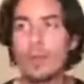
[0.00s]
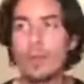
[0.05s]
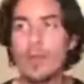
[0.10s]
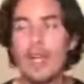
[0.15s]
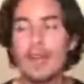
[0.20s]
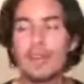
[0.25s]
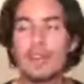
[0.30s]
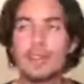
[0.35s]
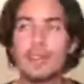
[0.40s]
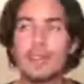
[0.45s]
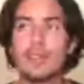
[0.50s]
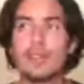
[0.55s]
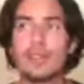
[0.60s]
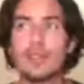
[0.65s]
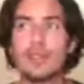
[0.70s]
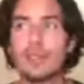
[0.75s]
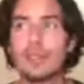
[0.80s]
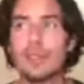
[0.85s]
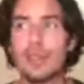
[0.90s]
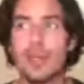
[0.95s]
We have
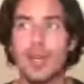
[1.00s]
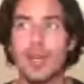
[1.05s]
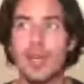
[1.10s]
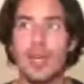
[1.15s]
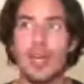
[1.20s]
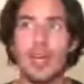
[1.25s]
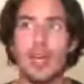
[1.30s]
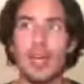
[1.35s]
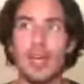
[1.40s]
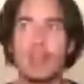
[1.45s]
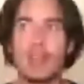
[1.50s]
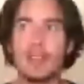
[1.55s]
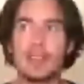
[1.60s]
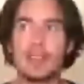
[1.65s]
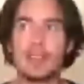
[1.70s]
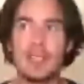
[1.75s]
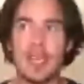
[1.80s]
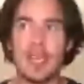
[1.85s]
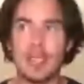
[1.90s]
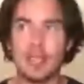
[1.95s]
to
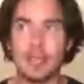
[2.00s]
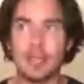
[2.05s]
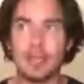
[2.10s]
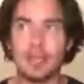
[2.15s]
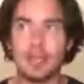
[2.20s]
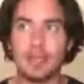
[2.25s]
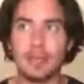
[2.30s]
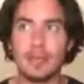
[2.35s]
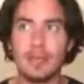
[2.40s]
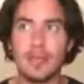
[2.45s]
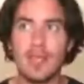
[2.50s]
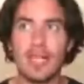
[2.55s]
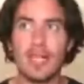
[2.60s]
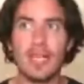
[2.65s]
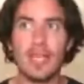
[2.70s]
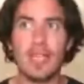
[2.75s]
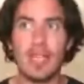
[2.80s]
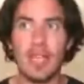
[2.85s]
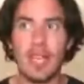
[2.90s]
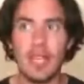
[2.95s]
understand
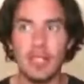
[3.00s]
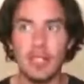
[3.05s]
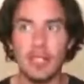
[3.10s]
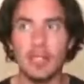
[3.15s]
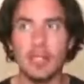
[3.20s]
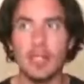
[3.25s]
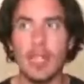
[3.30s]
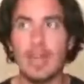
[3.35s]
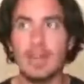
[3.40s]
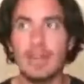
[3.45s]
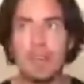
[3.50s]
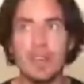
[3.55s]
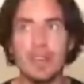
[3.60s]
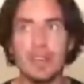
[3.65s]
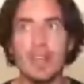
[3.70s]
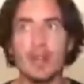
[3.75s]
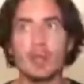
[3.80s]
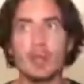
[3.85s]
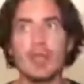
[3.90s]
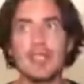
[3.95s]
that in nature,
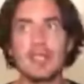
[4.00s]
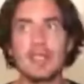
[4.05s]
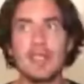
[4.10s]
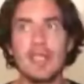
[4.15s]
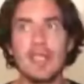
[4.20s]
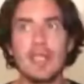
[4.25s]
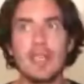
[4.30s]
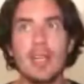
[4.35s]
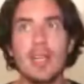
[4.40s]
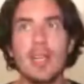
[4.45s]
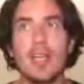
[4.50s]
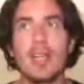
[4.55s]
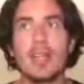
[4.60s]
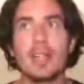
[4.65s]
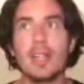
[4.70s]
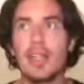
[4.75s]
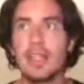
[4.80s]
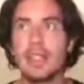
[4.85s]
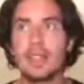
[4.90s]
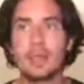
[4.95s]
everything that we see
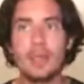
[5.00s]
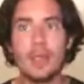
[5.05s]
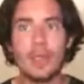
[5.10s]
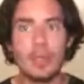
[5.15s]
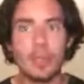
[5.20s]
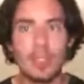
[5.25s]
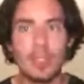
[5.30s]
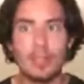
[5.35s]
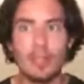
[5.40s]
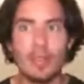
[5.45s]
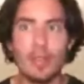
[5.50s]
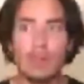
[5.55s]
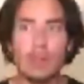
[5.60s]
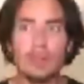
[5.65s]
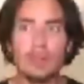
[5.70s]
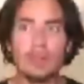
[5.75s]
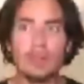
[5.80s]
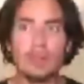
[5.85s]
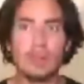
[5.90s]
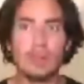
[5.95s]
that is
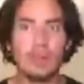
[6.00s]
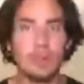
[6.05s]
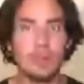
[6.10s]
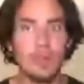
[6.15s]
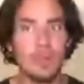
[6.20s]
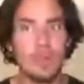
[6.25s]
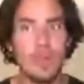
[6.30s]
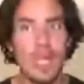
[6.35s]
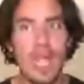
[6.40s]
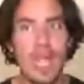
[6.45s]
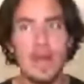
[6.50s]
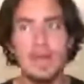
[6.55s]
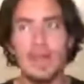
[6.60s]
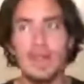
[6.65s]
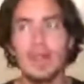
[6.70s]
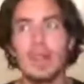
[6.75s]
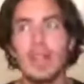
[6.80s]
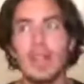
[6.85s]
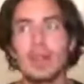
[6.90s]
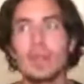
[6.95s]
beautiful,
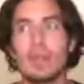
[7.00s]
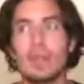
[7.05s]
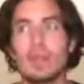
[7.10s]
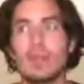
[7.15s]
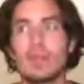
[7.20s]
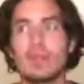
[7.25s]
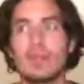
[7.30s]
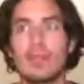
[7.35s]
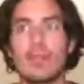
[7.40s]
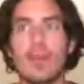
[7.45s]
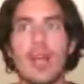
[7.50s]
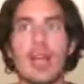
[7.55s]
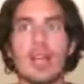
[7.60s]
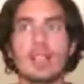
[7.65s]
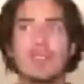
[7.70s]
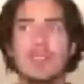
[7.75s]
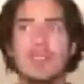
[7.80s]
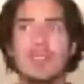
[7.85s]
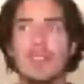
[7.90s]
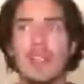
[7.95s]
everything that for
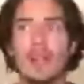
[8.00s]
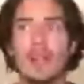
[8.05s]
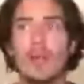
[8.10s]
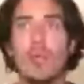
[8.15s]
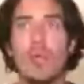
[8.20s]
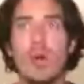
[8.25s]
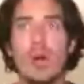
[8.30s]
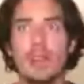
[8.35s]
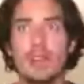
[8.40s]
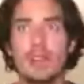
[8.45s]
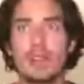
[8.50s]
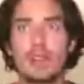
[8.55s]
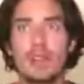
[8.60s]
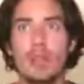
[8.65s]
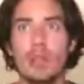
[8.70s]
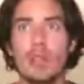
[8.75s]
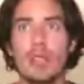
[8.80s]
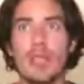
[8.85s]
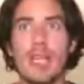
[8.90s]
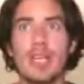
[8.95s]
us is like
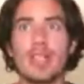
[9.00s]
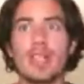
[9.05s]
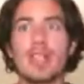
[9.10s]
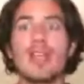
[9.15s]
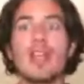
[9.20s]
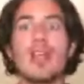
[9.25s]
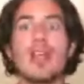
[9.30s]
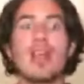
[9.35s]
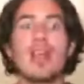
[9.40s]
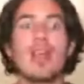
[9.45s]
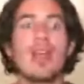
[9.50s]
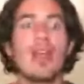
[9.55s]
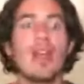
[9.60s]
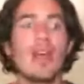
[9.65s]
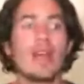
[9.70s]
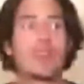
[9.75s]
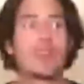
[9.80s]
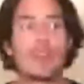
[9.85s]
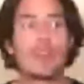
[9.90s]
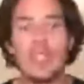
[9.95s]
wonderful, like
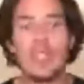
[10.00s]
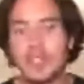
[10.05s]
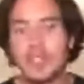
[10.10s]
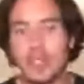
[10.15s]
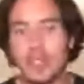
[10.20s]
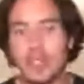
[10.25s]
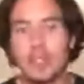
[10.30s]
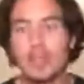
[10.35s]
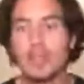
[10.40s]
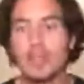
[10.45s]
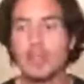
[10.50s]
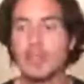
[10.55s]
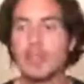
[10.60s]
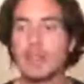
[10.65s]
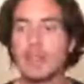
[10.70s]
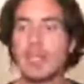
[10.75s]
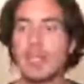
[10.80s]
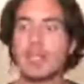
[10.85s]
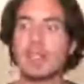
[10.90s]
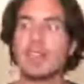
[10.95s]
a crystal,
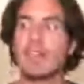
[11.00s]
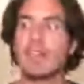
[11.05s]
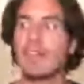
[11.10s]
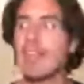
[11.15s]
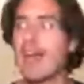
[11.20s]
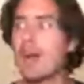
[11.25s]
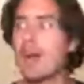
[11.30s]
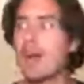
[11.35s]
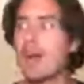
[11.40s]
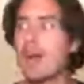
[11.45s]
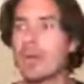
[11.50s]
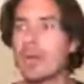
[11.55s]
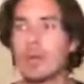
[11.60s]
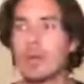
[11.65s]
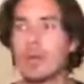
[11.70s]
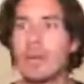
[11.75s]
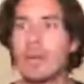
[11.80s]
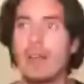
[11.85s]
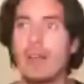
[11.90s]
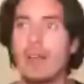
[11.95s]
like a
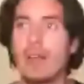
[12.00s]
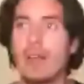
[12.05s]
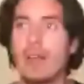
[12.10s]
flower,